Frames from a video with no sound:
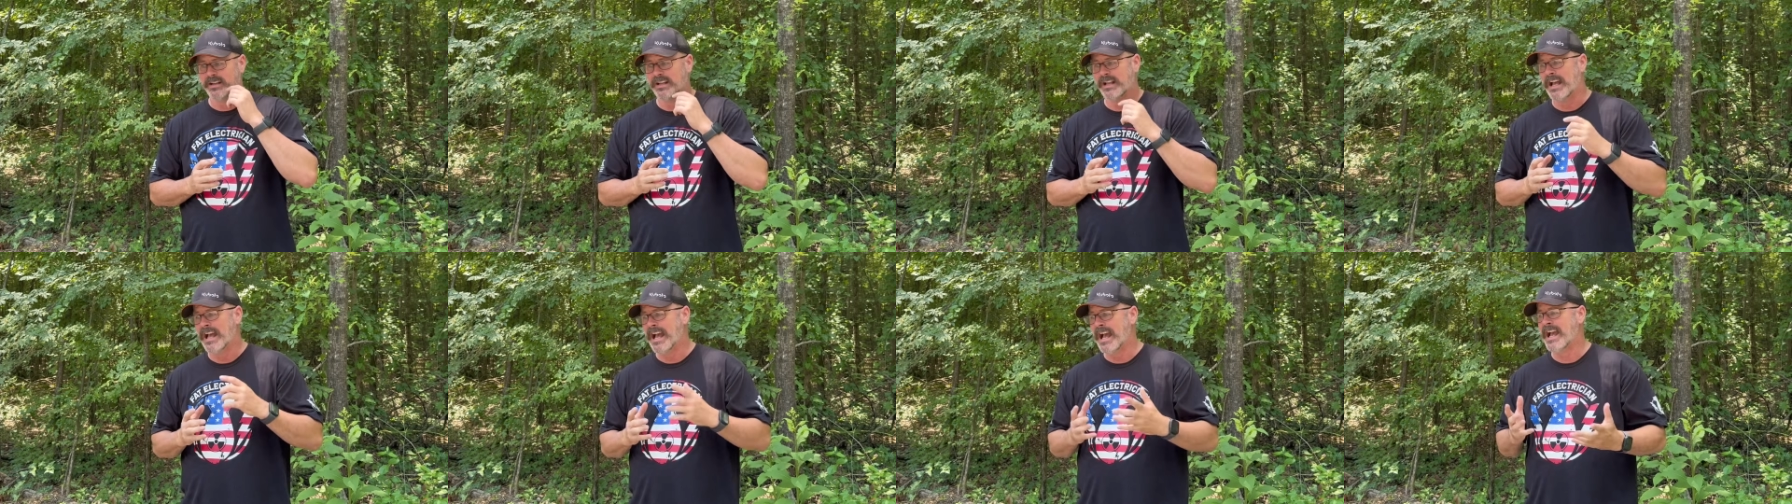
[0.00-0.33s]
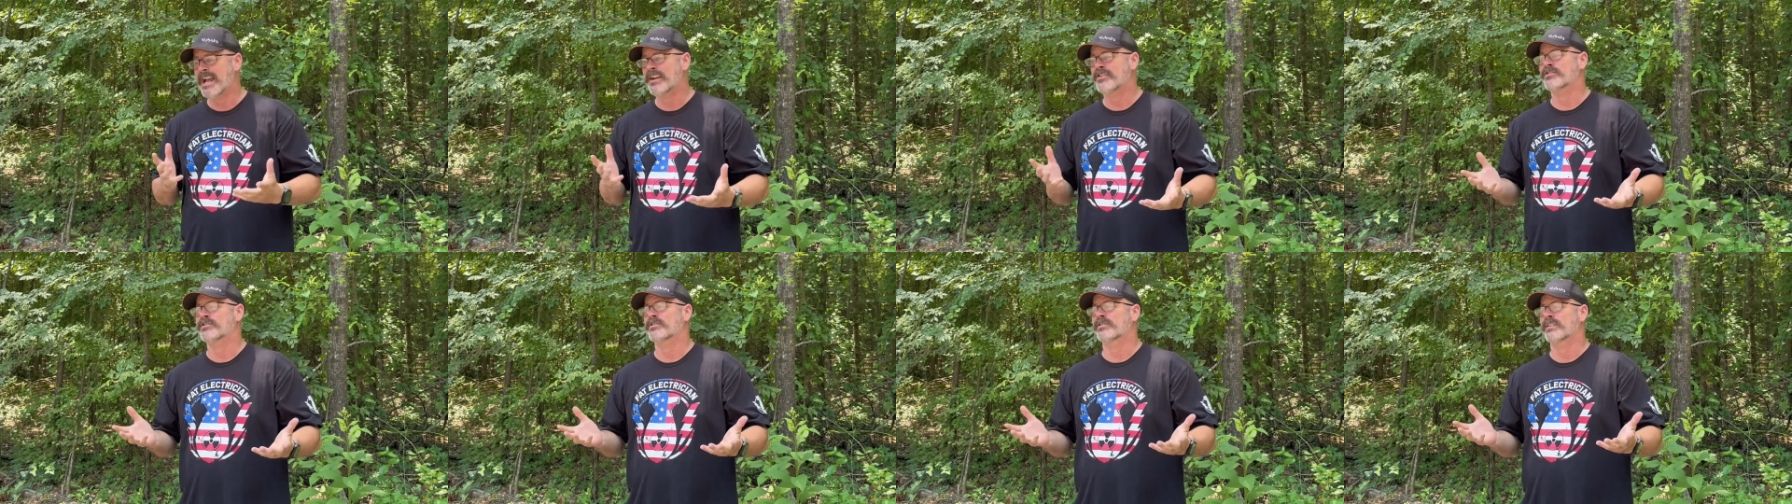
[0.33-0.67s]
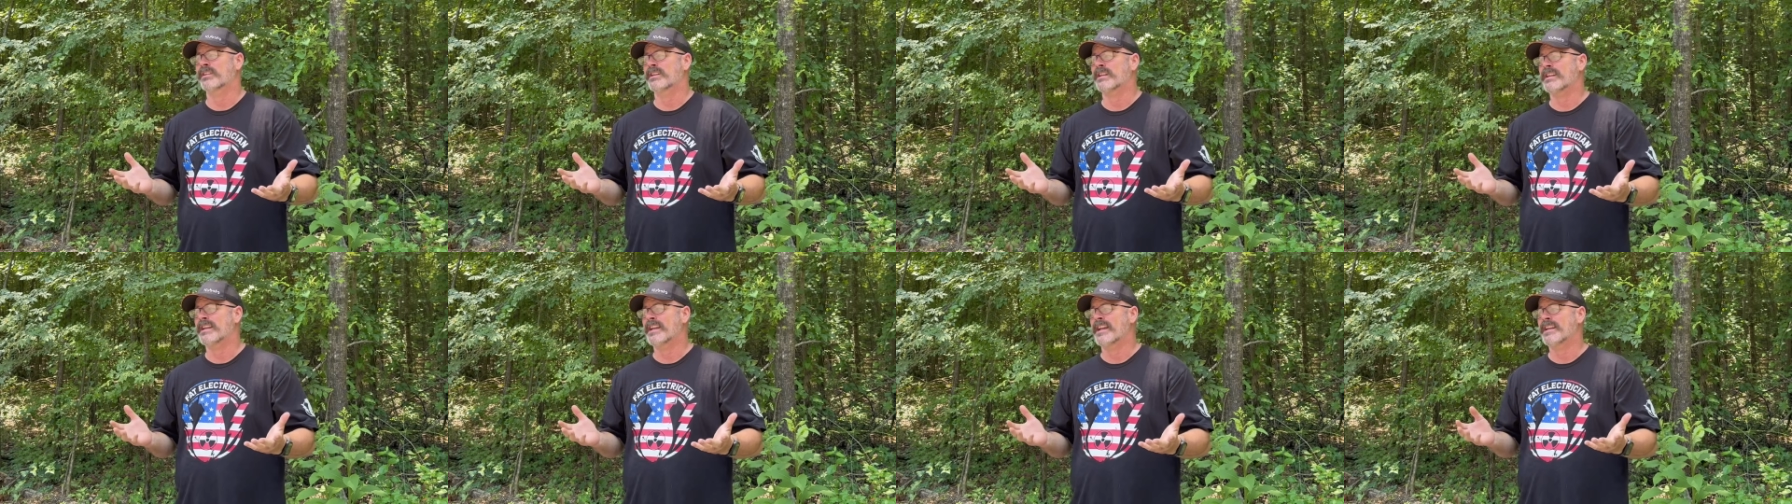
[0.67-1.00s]

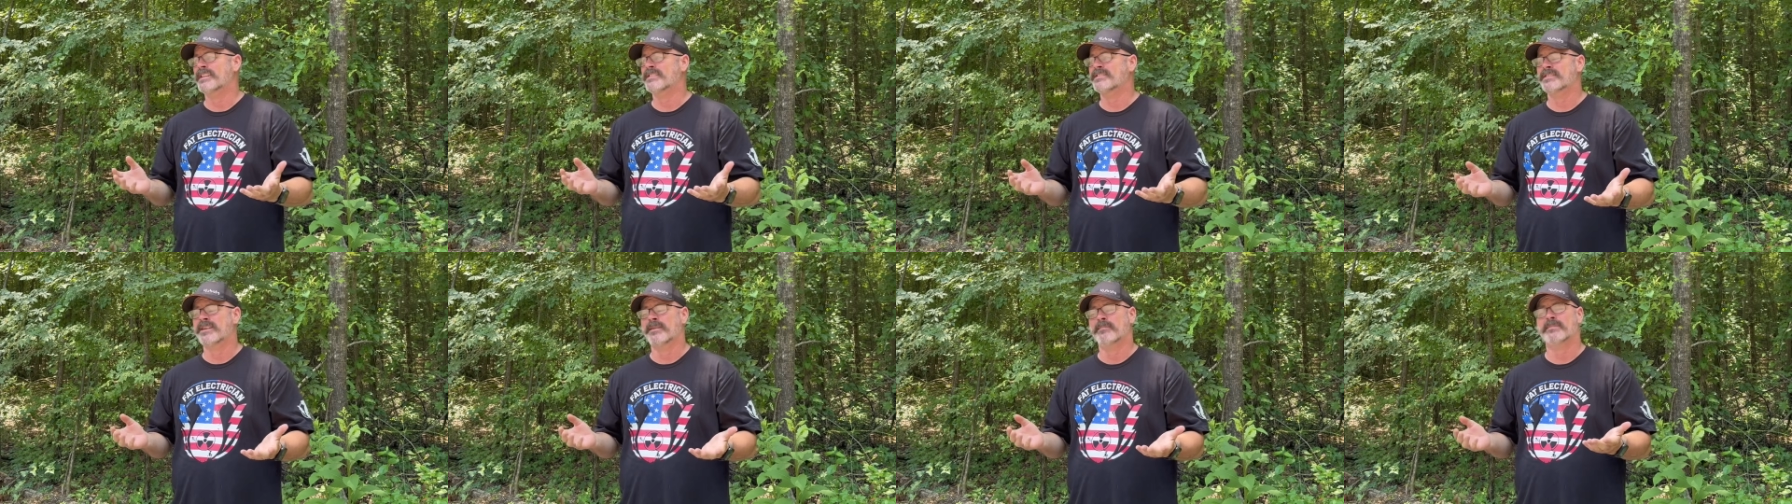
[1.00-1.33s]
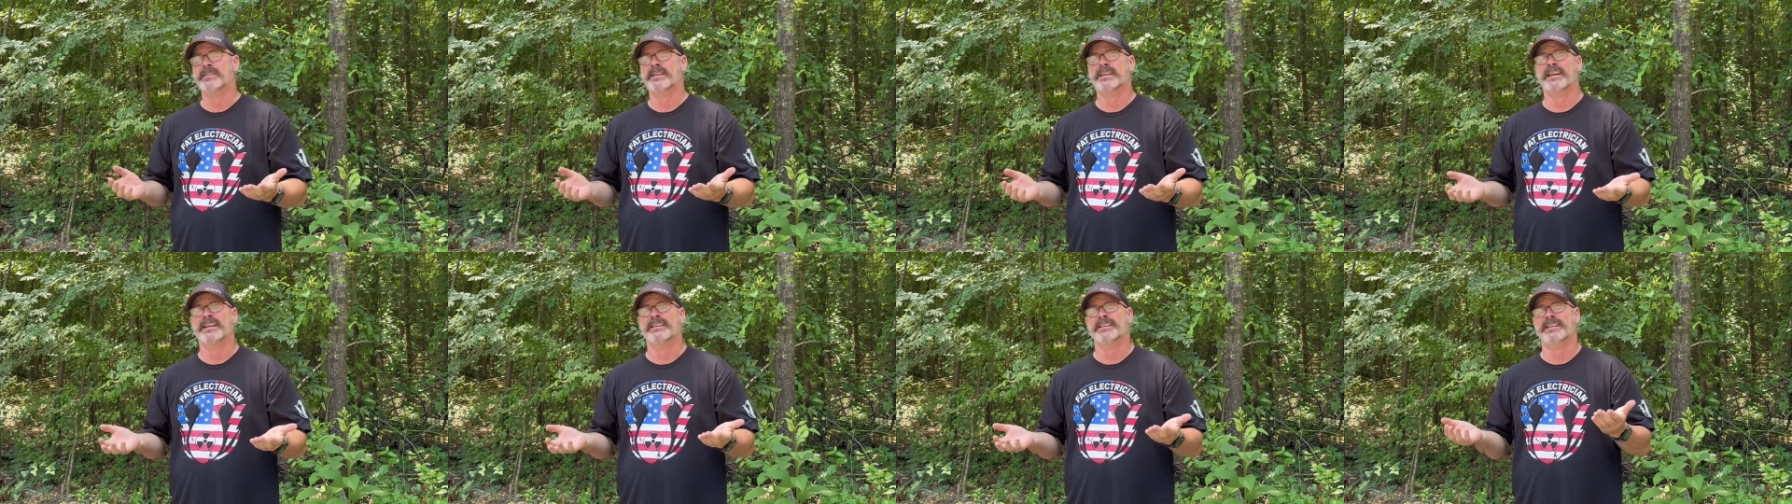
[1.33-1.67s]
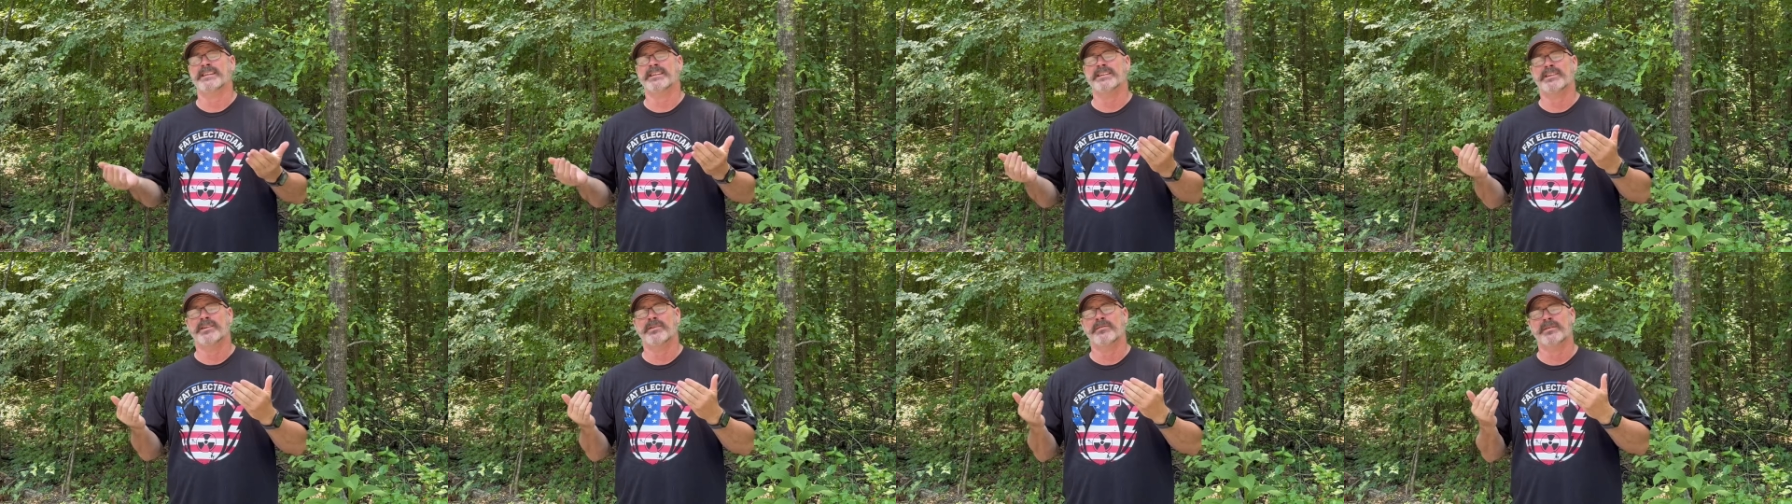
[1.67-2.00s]
Actually, it's something I
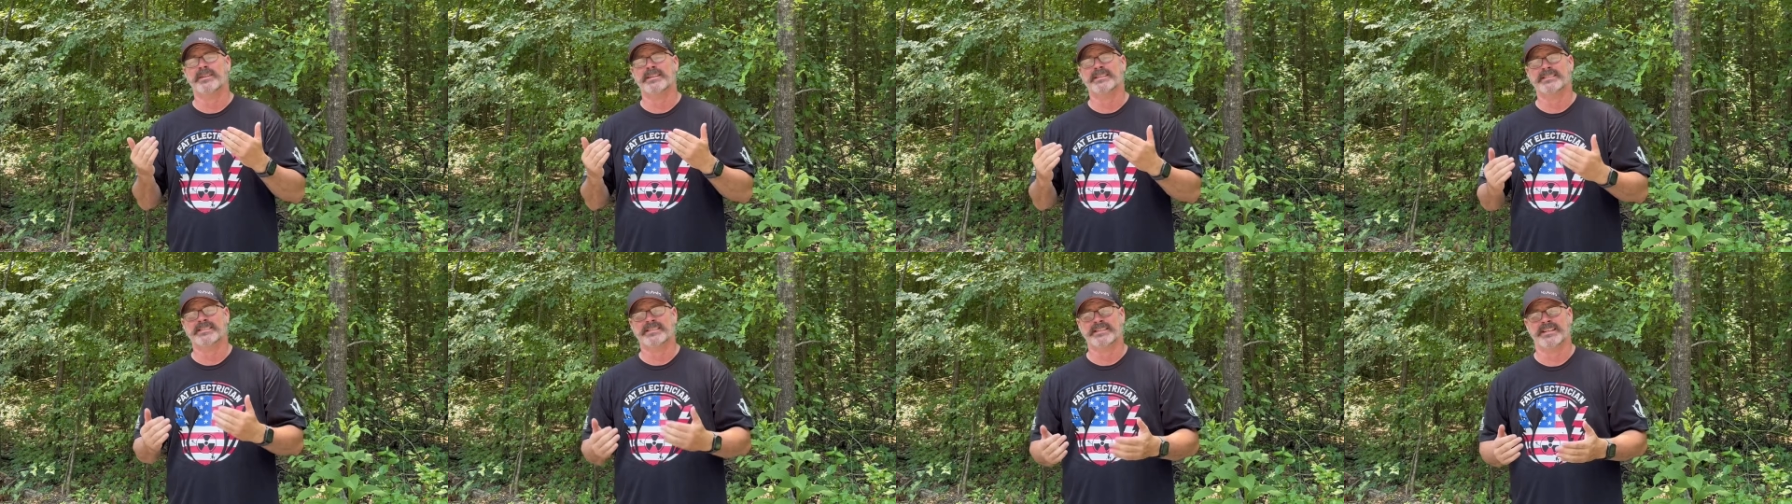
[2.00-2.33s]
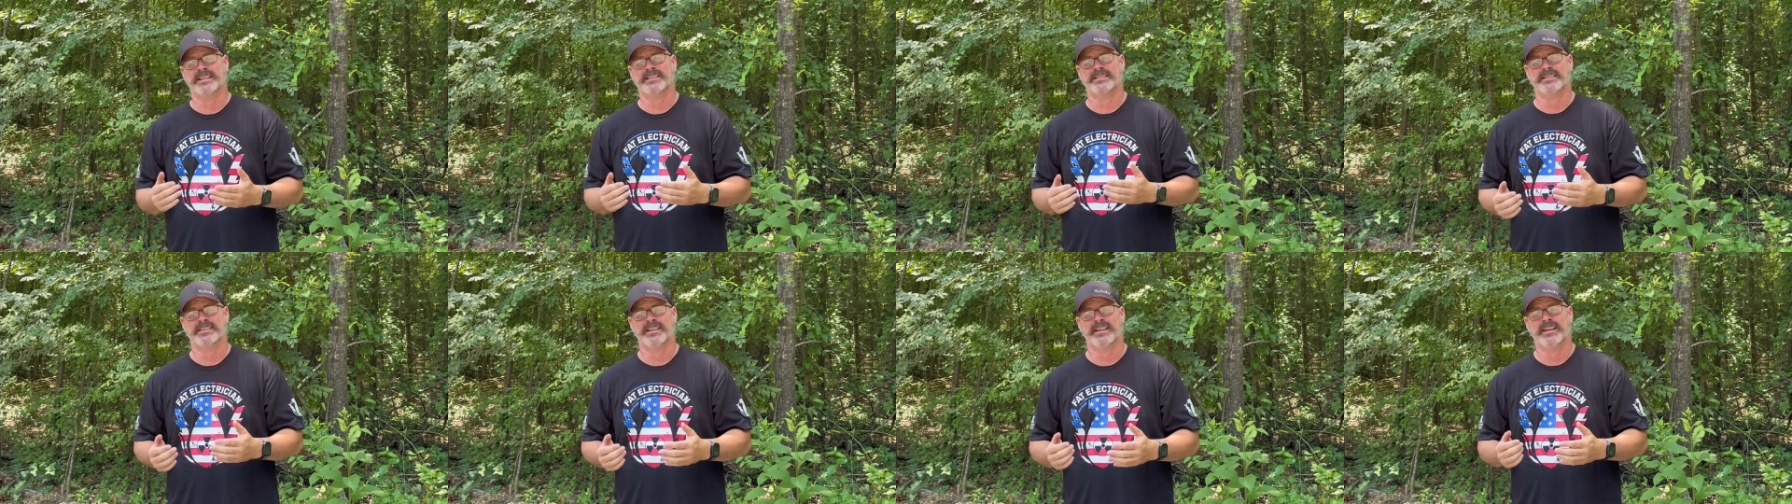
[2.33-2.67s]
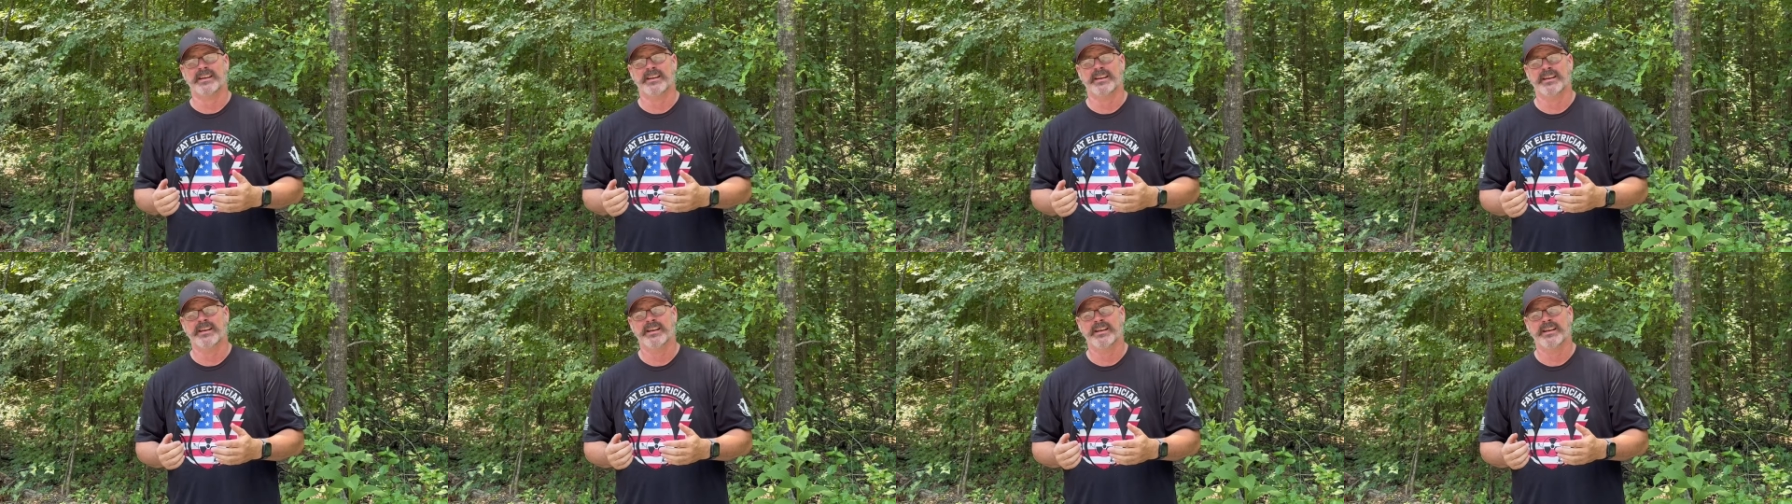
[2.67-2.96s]
didn't know existed.